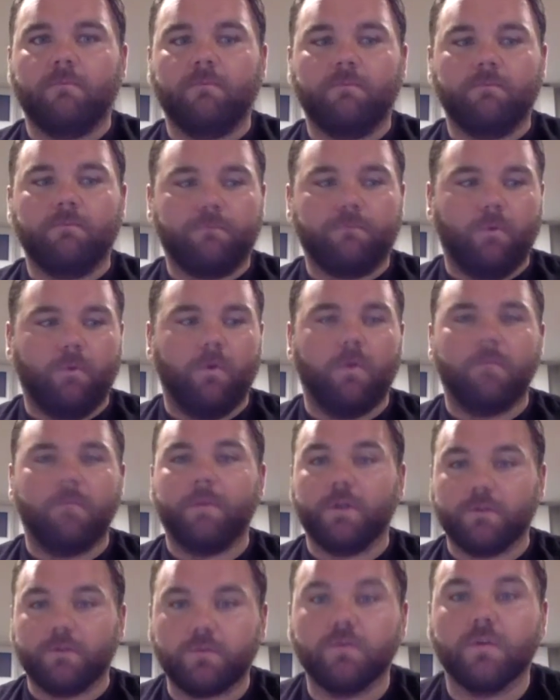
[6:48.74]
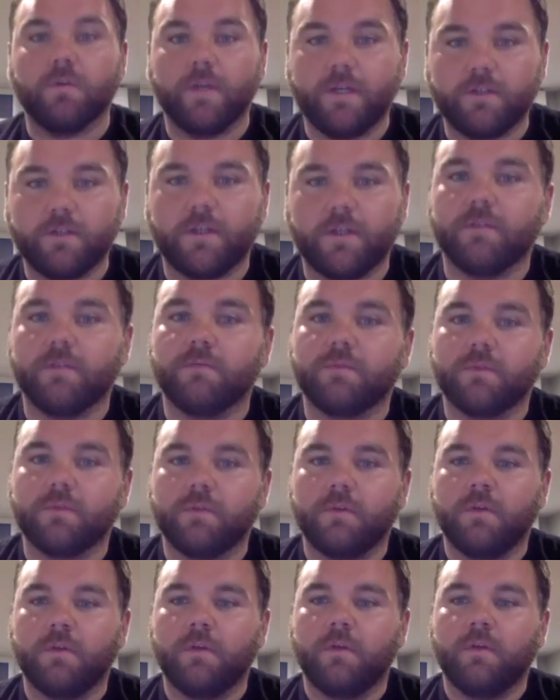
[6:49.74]
for middle school age kids.
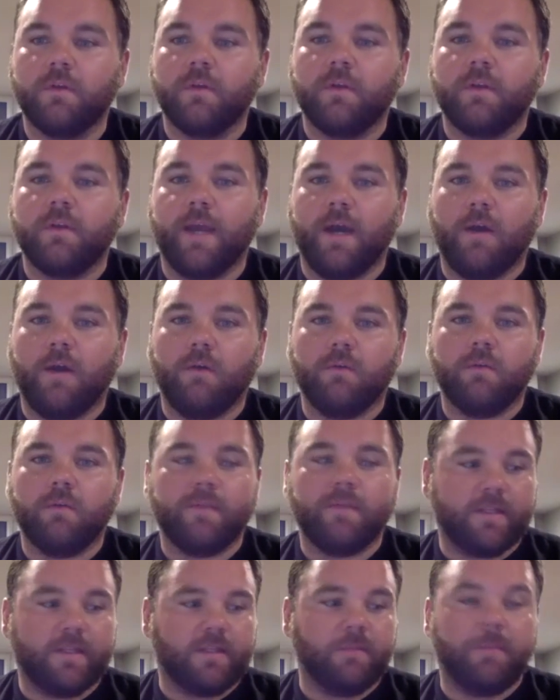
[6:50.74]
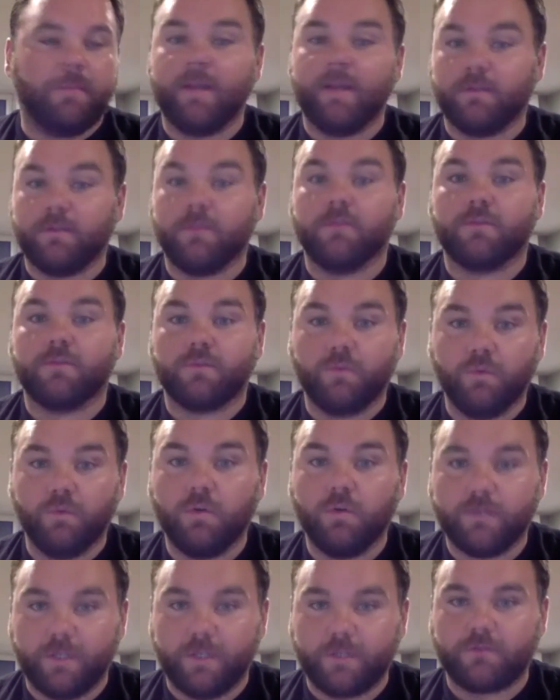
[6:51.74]
Now that depends on the
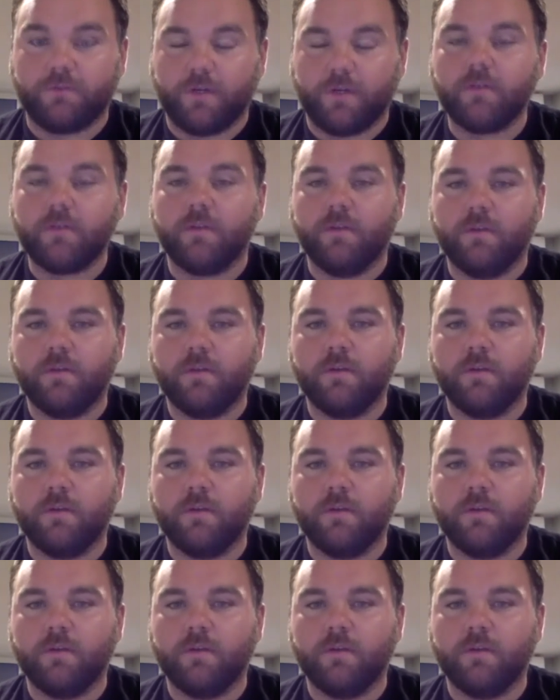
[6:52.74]
school district,